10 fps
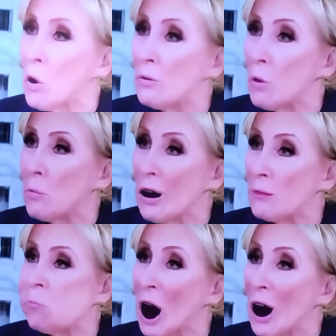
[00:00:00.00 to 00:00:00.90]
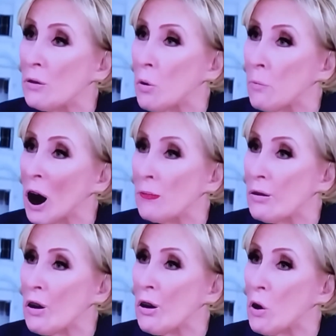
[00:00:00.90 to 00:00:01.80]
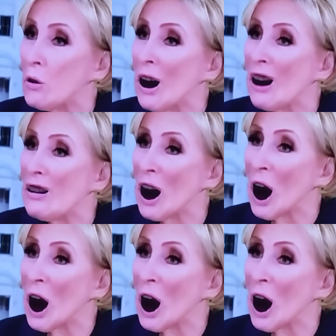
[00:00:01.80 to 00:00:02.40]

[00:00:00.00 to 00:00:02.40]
so you really fired your private security